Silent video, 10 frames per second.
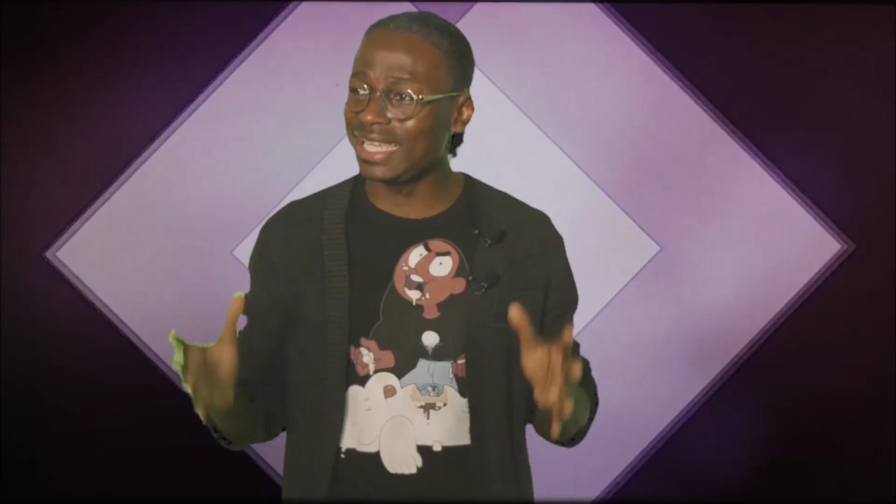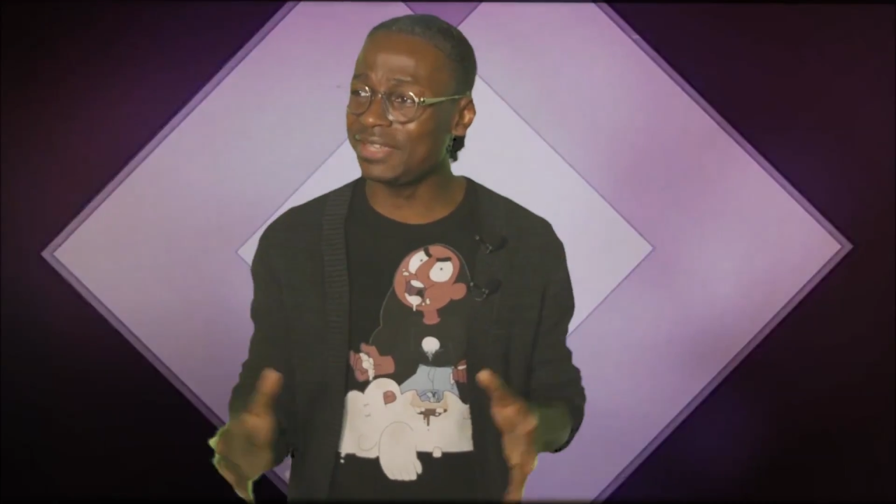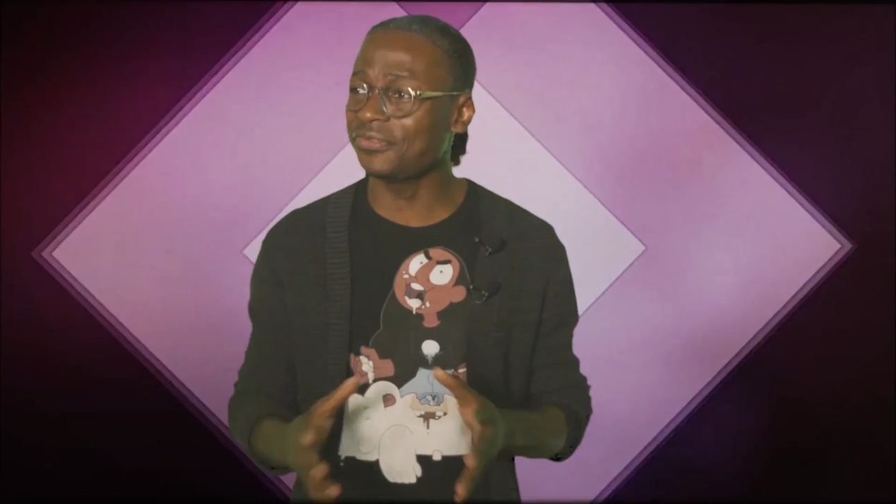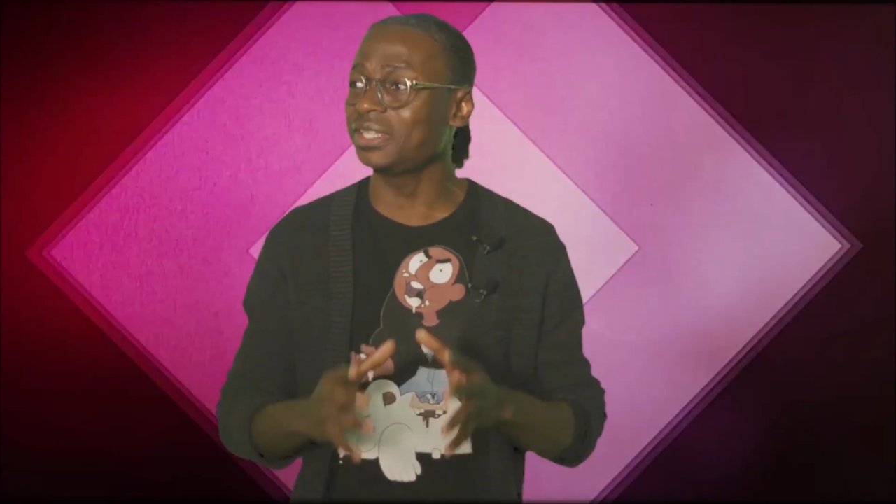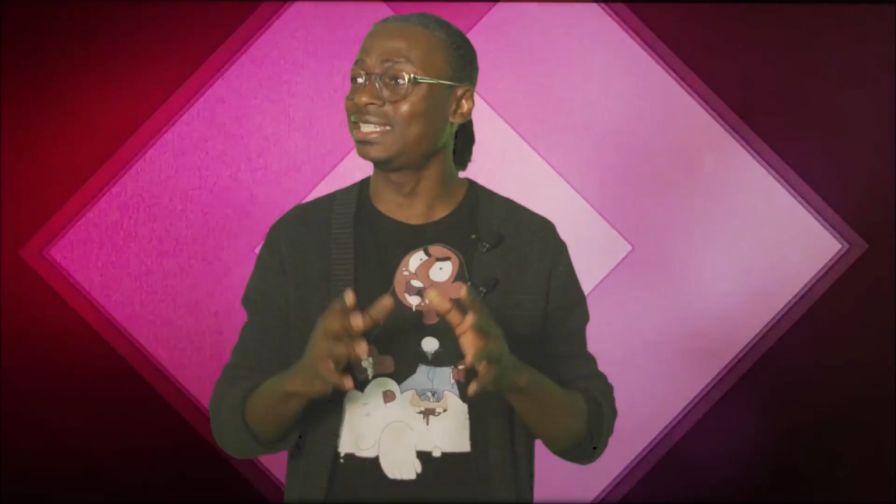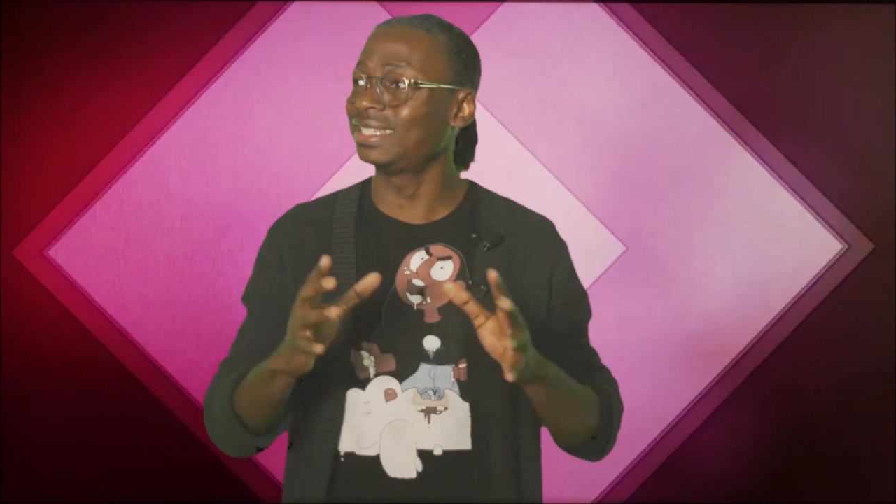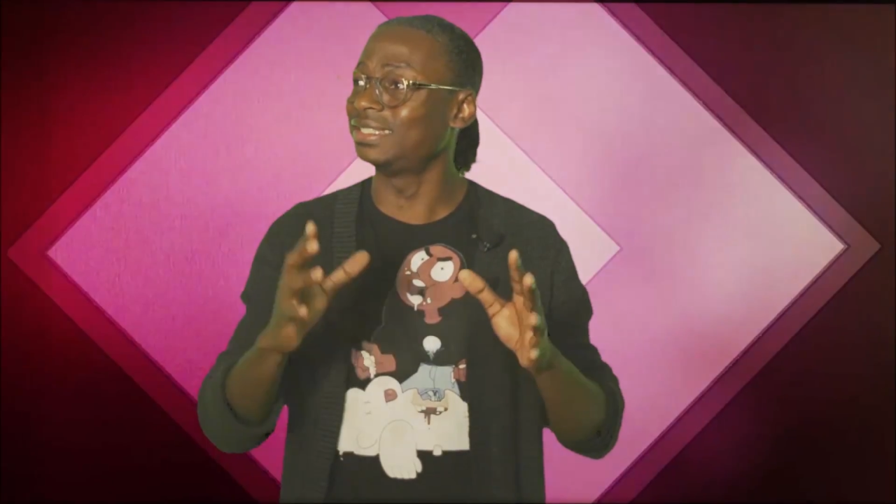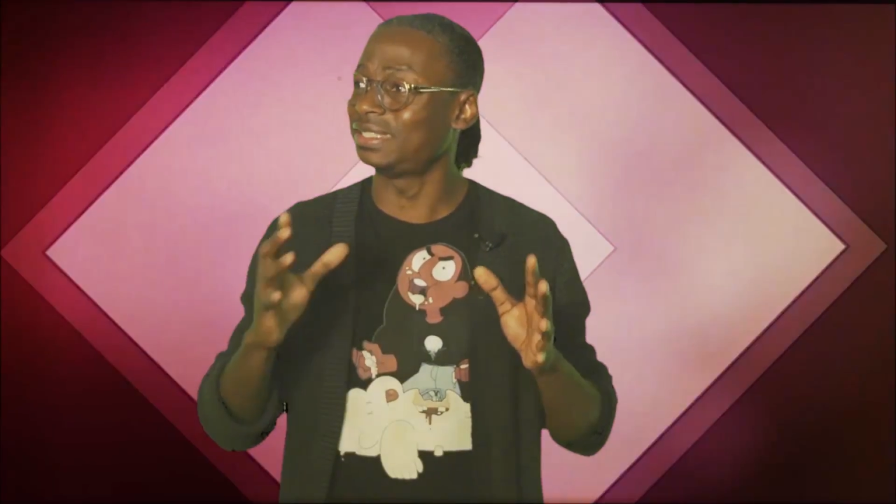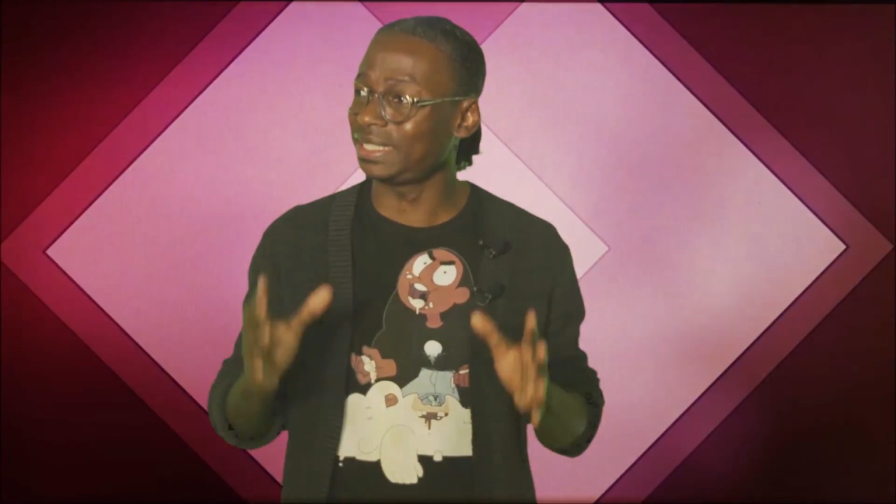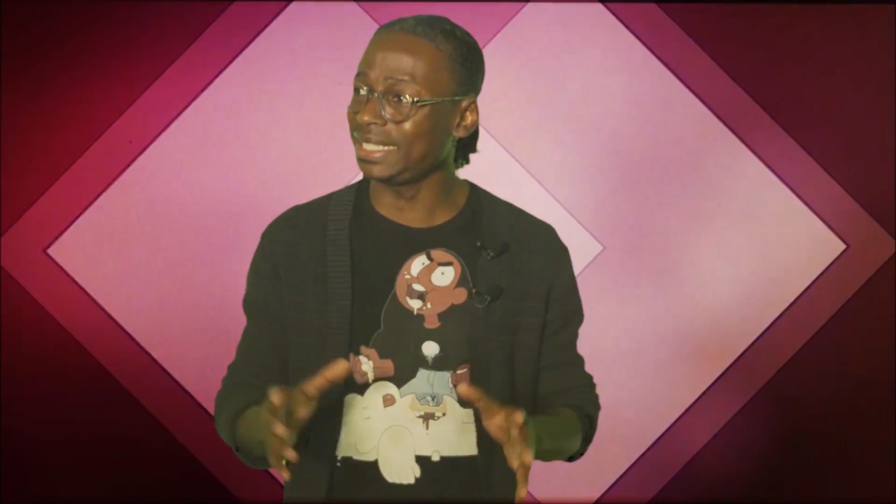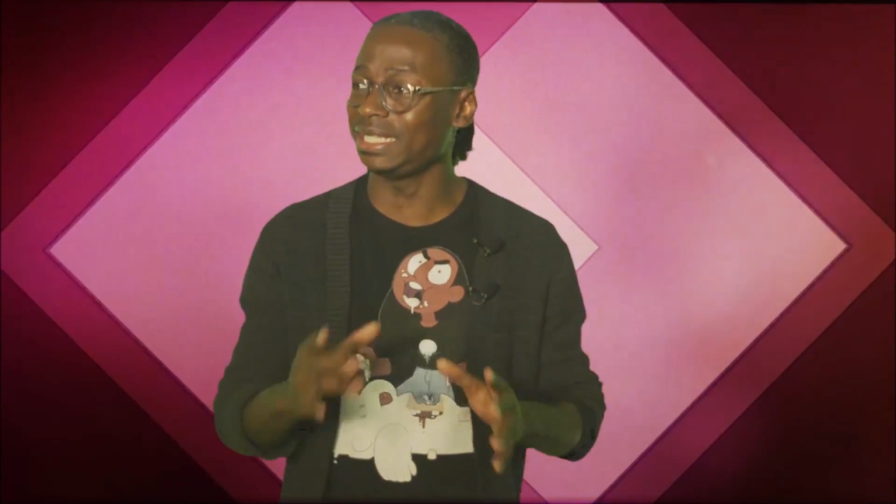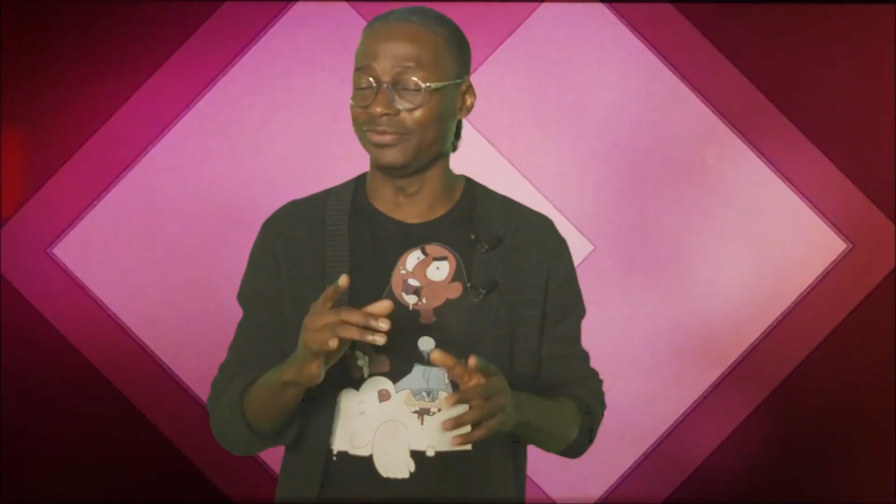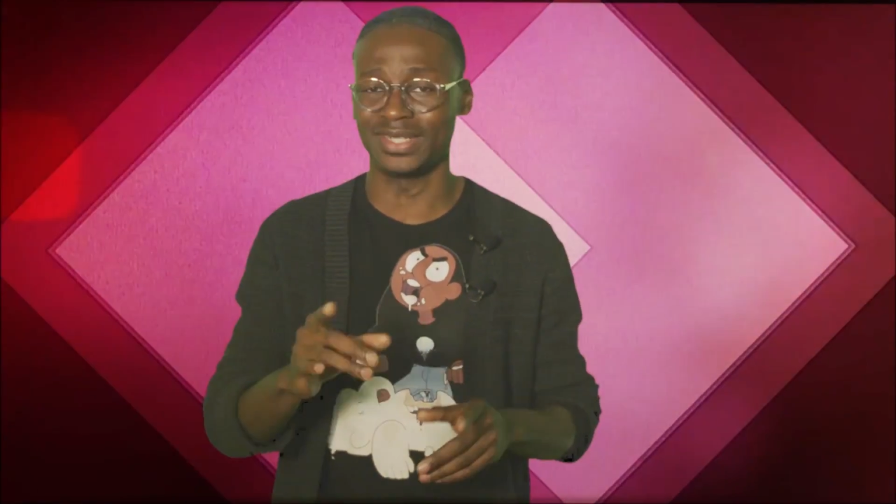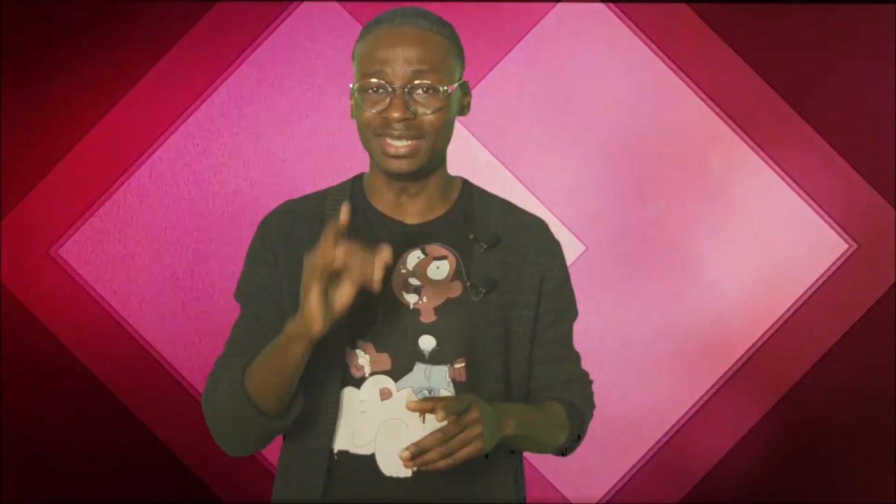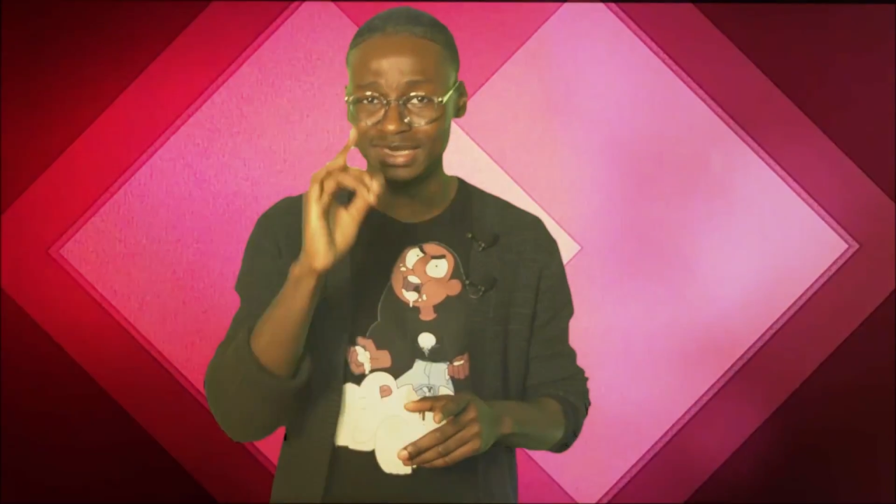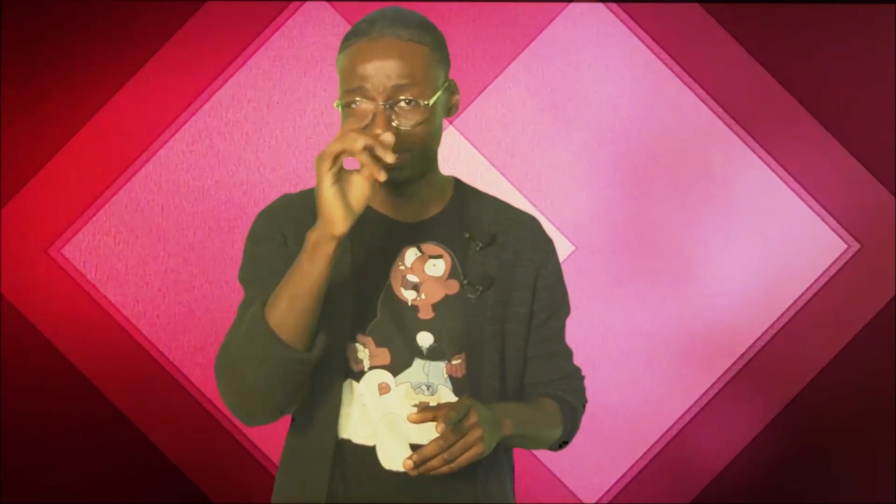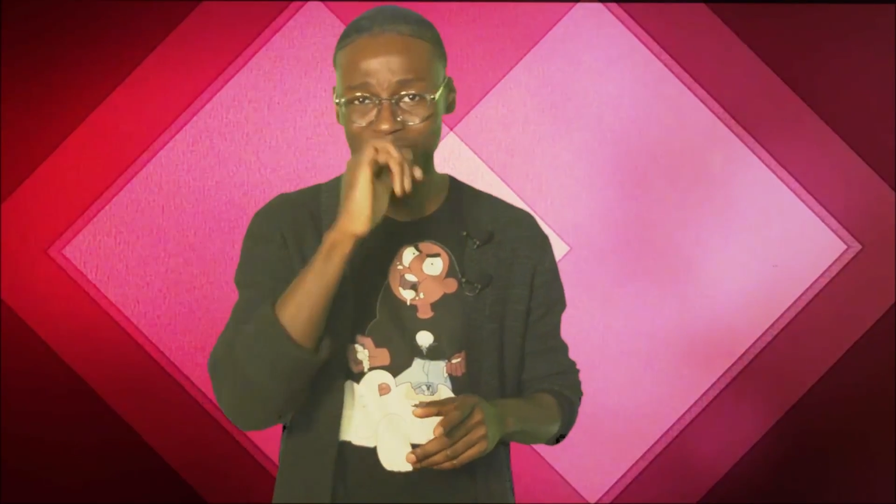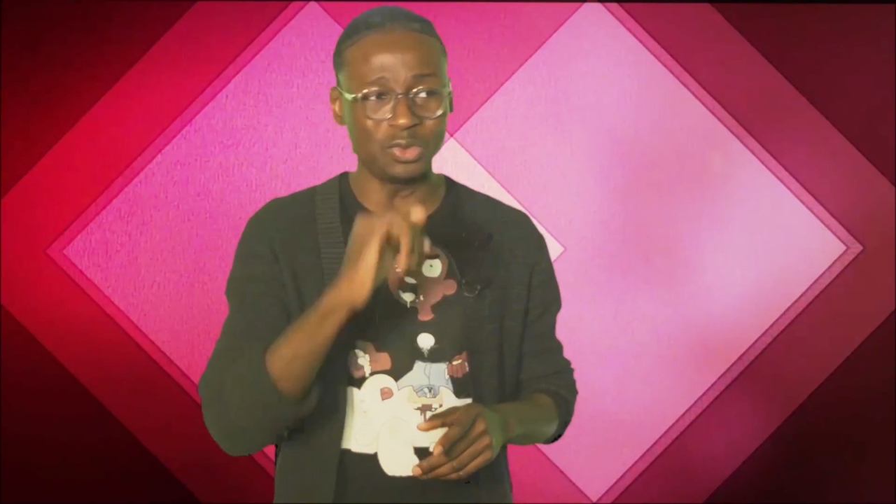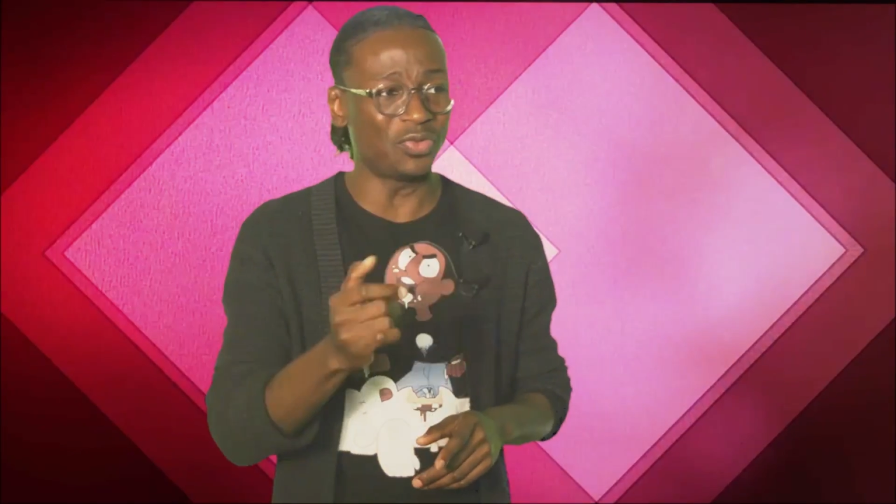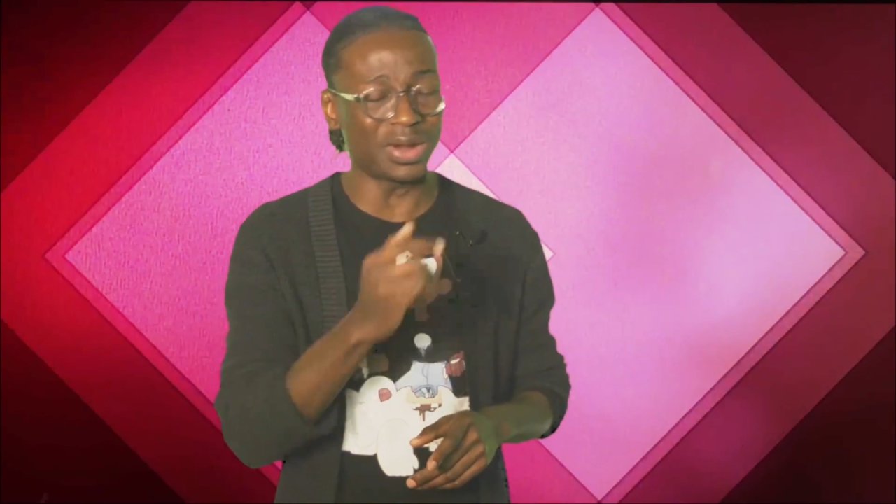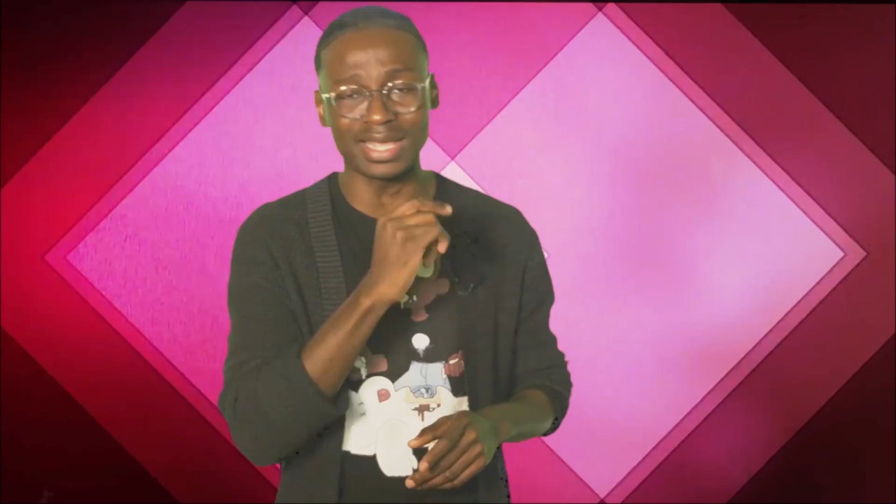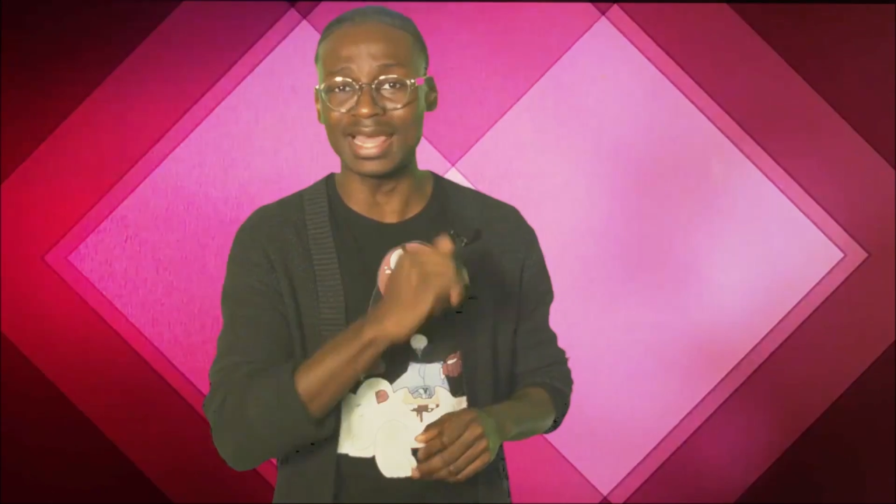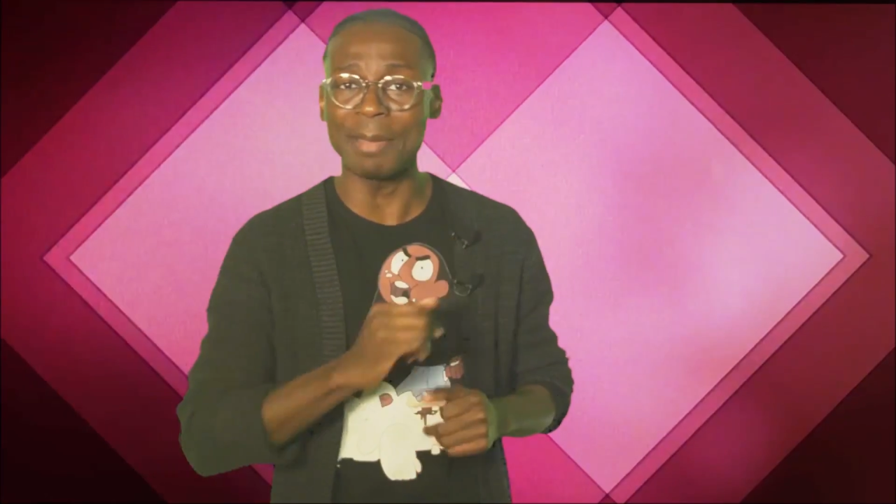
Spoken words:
even conceived? Let's move on to